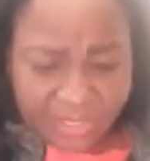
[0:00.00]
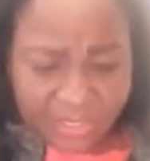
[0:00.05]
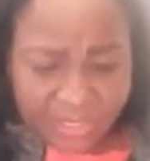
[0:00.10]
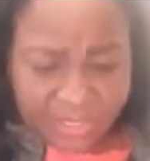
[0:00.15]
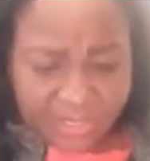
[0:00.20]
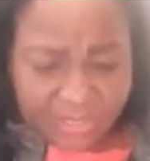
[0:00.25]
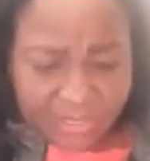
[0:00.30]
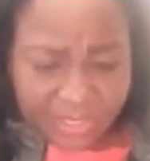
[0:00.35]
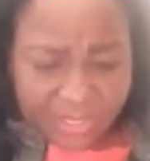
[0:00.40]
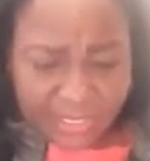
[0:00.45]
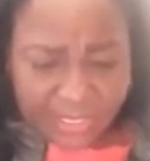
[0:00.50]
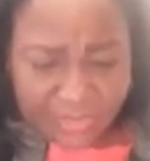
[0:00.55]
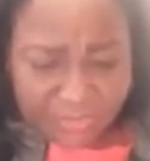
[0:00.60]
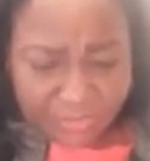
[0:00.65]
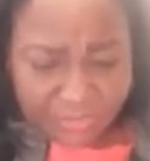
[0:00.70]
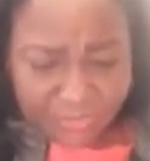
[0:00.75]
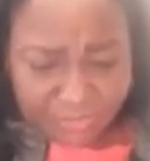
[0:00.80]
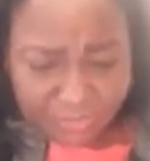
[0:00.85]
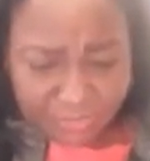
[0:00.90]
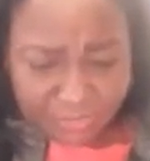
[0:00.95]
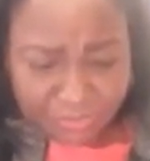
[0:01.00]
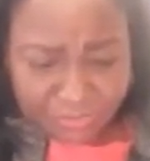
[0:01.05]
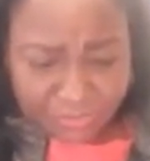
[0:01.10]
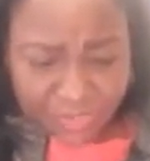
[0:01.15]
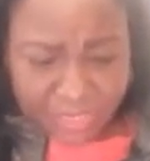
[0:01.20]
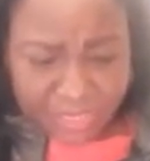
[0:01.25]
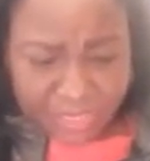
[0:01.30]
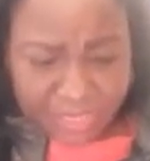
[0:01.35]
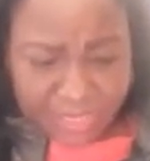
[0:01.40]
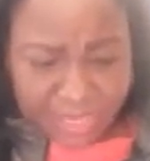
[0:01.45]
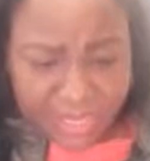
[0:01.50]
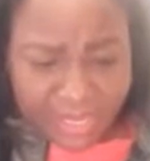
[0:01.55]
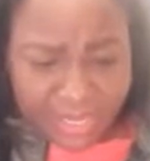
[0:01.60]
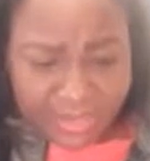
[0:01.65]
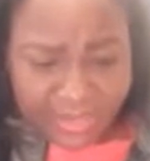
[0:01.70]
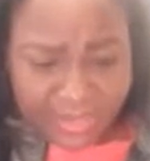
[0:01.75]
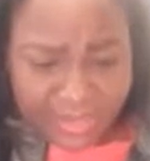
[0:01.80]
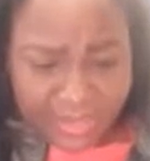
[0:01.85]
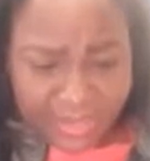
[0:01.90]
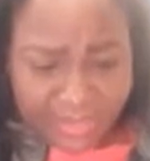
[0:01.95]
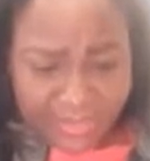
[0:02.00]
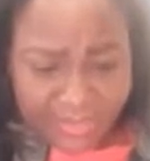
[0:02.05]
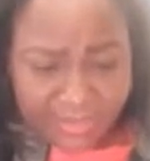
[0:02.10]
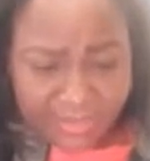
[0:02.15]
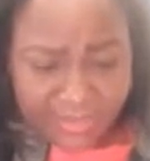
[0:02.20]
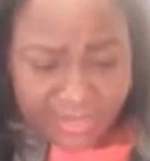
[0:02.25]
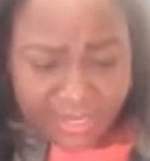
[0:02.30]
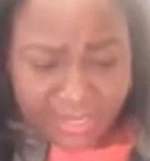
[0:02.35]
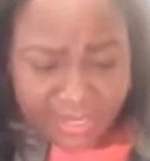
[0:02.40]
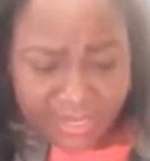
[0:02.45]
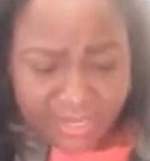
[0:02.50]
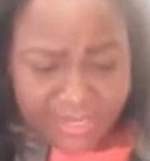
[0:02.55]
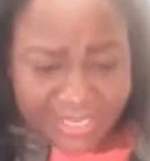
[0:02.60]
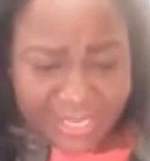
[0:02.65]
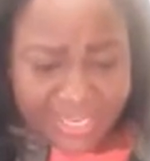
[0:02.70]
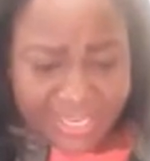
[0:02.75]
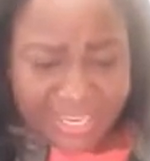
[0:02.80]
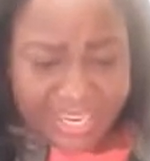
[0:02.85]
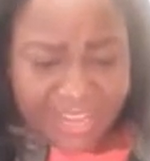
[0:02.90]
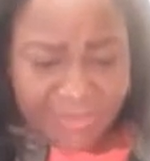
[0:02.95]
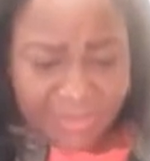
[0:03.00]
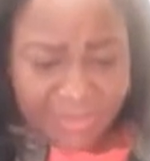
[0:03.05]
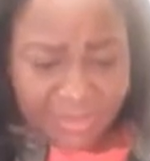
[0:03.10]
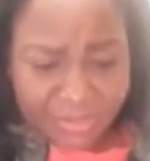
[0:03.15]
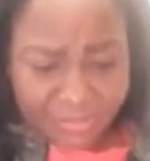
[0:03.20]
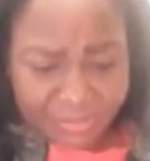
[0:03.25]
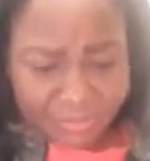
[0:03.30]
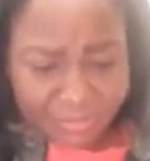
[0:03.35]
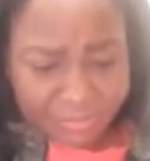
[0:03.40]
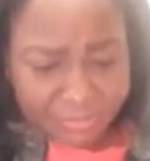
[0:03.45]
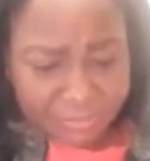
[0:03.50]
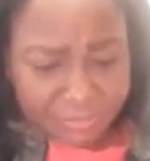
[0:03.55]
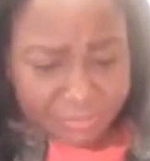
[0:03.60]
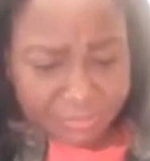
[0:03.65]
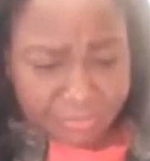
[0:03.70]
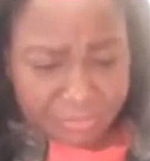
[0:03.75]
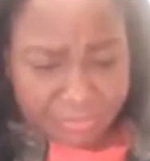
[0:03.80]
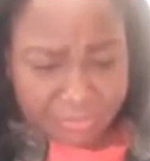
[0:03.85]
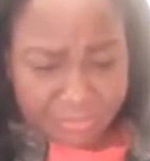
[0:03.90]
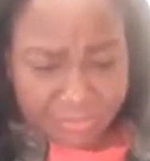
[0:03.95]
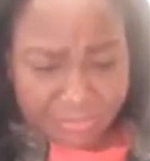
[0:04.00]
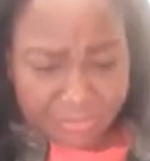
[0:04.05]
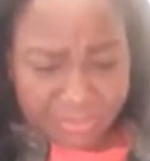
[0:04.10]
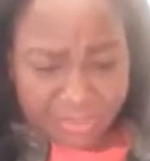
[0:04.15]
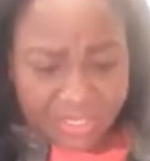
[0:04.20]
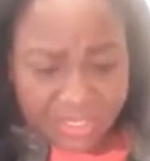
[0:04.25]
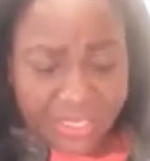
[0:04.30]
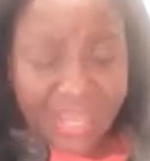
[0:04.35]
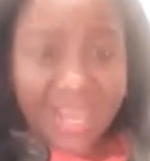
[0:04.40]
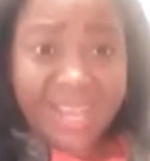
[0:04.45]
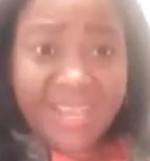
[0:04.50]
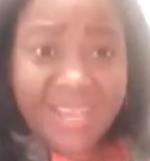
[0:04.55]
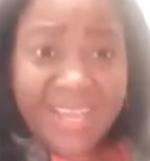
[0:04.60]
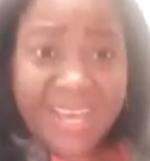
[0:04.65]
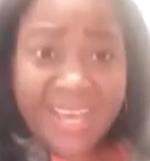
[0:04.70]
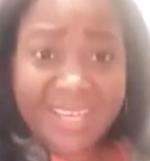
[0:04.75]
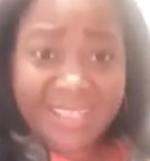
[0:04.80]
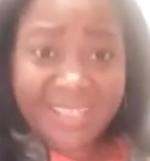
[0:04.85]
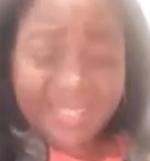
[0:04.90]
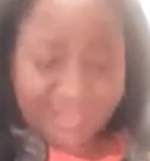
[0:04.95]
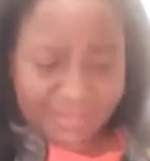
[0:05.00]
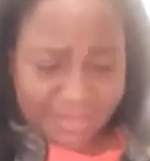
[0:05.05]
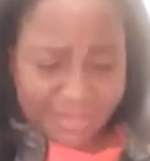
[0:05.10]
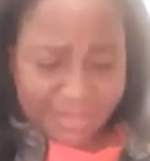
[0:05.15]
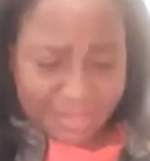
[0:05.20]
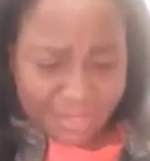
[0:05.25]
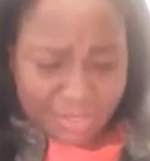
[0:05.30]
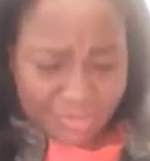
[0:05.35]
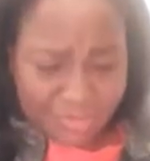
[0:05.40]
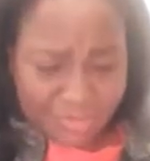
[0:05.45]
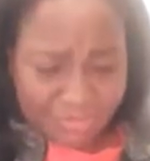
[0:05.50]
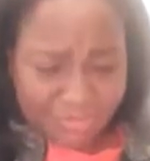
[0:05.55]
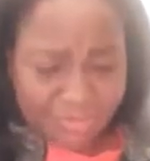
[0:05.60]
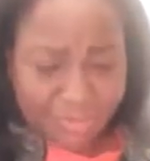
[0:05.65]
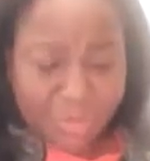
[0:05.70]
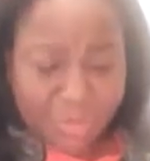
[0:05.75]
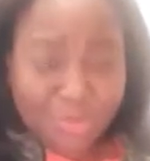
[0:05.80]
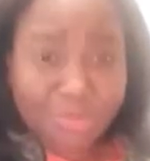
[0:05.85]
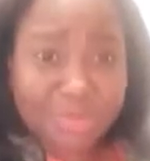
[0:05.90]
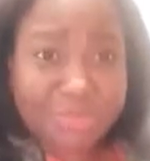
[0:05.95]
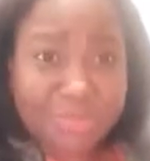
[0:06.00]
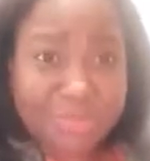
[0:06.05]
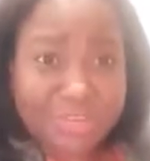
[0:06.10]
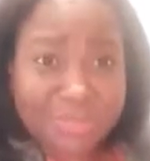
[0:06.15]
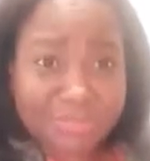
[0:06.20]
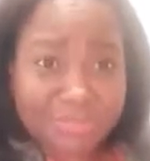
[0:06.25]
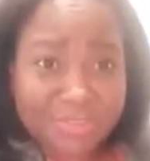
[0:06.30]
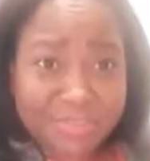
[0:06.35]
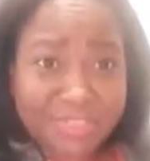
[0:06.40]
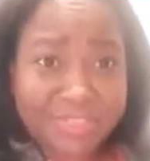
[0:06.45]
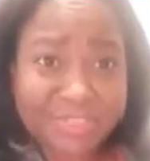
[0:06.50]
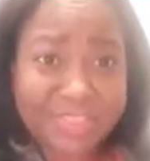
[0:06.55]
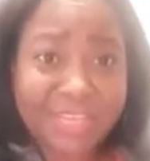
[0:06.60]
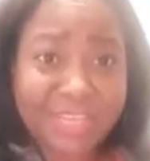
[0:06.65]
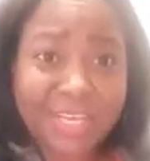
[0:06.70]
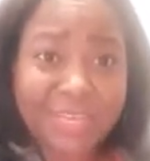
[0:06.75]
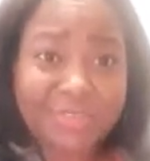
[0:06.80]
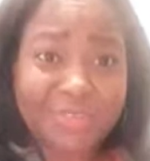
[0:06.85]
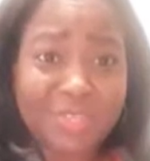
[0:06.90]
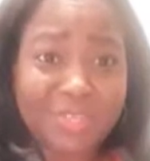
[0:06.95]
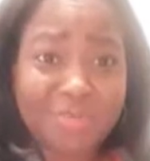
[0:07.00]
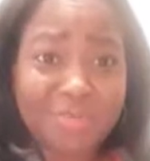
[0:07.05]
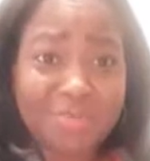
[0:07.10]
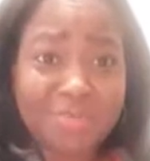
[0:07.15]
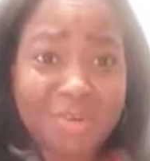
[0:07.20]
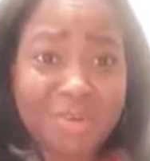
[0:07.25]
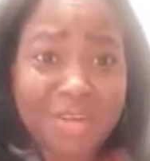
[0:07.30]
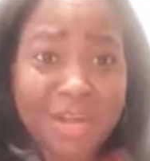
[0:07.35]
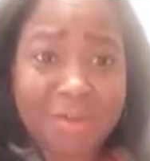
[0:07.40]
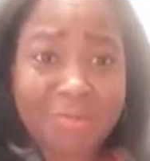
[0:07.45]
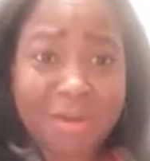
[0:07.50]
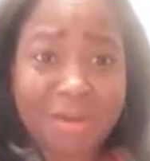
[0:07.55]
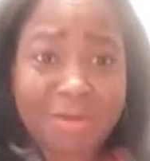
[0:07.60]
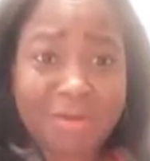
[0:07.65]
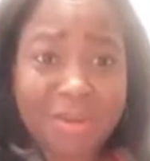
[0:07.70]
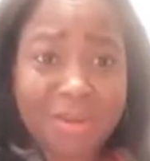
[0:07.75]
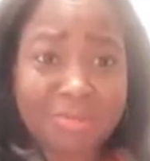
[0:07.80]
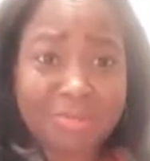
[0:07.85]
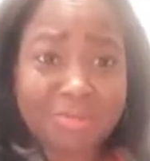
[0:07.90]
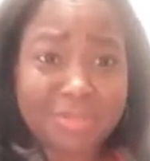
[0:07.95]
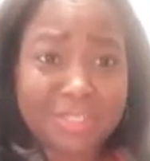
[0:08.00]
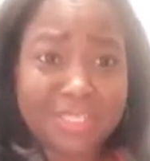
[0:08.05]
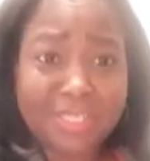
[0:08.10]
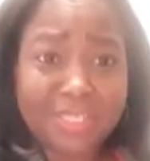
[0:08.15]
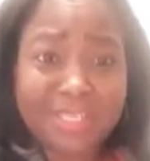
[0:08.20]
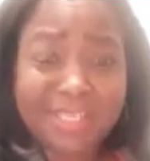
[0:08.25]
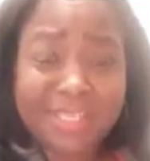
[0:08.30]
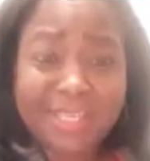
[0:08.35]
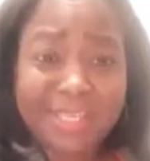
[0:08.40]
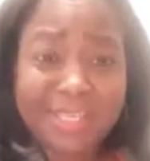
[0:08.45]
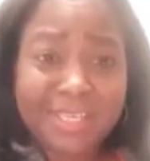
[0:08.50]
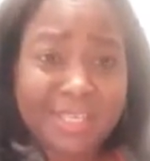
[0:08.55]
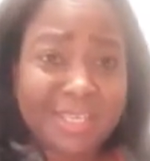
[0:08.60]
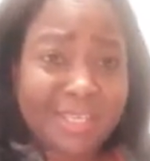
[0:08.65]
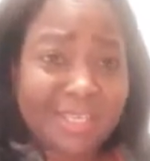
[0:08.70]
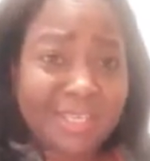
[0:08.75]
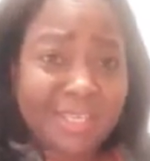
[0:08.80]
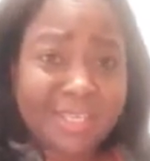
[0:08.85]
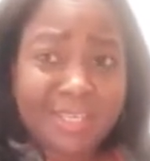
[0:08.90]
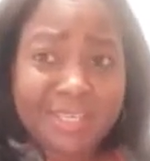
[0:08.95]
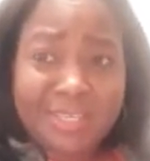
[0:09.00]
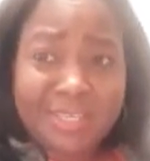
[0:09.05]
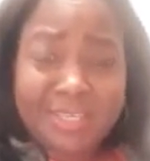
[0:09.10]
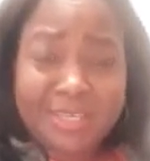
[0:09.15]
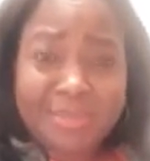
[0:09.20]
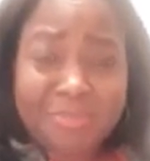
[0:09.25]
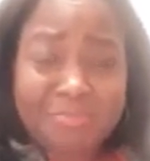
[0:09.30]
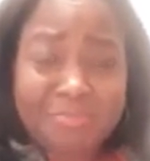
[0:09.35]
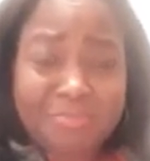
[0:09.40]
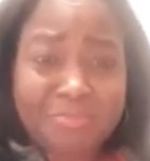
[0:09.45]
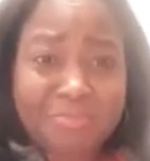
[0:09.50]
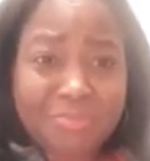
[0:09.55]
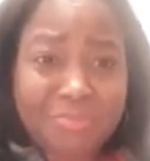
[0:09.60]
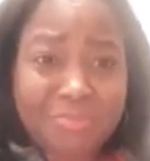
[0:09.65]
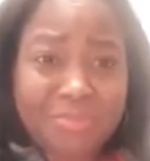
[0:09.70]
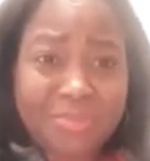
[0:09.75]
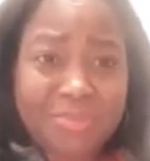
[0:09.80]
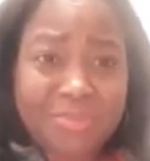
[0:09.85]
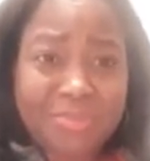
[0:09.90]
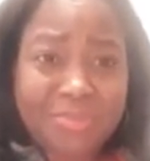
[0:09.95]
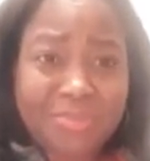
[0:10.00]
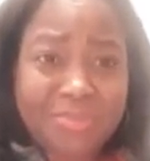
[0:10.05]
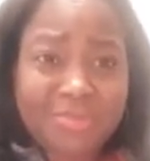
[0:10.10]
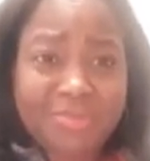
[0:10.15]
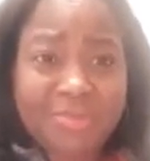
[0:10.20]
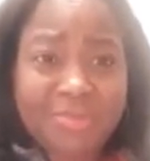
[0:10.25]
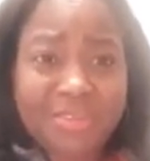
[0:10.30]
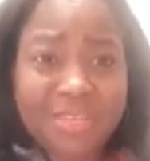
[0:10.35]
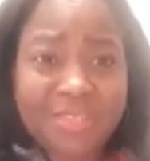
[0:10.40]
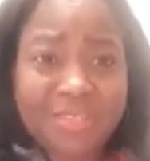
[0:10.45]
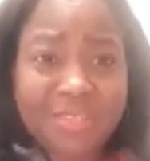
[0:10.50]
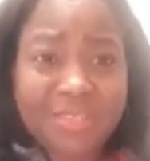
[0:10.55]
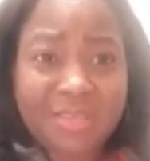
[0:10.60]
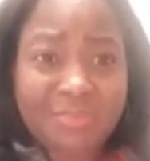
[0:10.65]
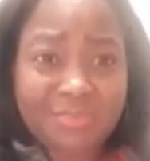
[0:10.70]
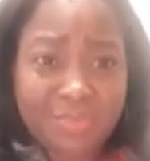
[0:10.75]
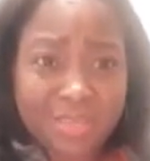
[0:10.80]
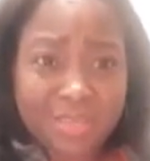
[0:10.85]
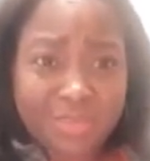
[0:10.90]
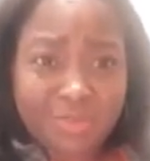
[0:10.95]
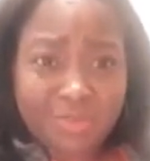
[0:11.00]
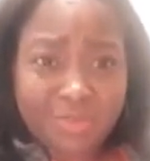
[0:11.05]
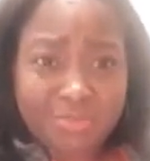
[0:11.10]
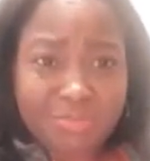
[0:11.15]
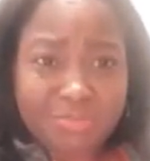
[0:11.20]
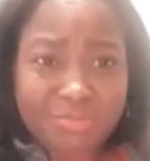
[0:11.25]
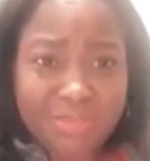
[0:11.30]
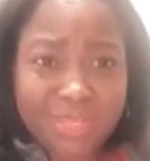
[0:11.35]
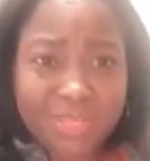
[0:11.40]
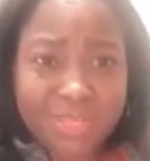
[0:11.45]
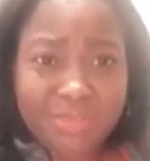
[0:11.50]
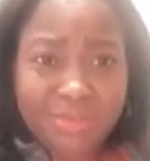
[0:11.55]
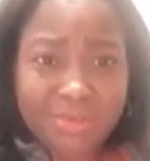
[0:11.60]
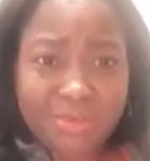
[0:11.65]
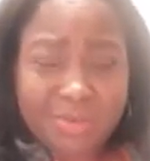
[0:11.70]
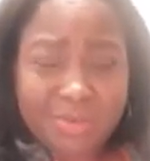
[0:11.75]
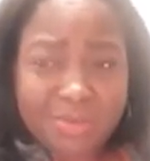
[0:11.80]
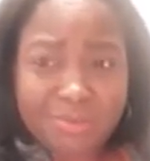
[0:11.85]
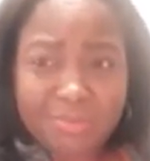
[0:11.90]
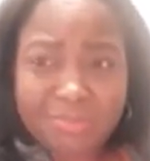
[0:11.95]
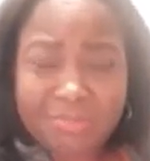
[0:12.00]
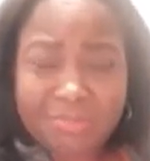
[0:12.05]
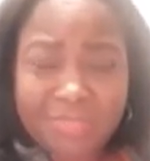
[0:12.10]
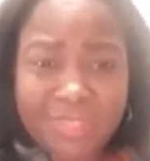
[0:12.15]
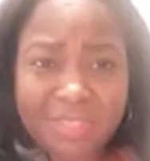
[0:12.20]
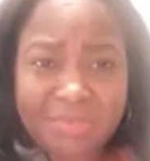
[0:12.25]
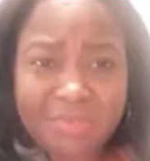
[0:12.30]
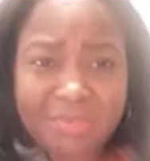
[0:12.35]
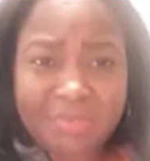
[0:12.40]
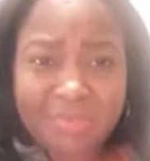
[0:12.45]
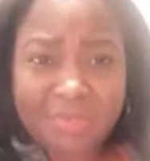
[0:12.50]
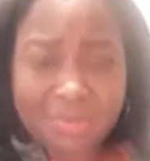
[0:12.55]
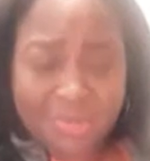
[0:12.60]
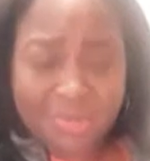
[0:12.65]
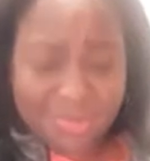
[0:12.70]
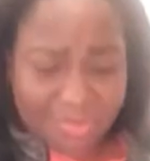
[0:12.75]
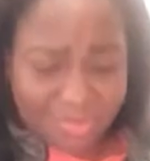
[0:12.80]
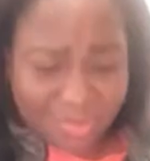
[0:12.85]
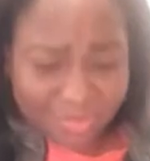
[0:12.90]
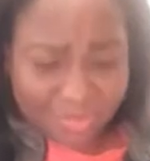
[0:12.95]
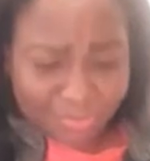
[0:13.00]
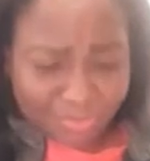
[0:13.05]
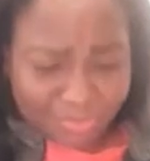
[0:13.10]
Okay, and then day 11, I had two dreams. Actually, we woke up around 3 something to pray, or just before 3.